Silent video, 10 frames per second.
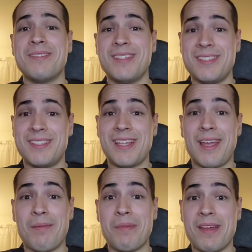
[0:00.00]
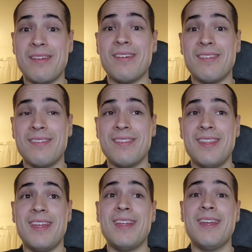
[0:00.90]
to say it better
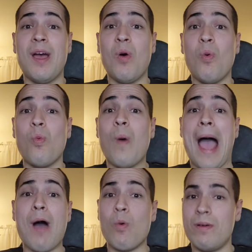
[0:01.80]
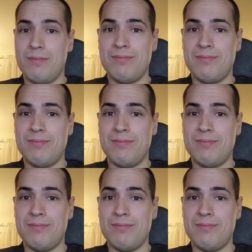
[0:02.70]
than wow.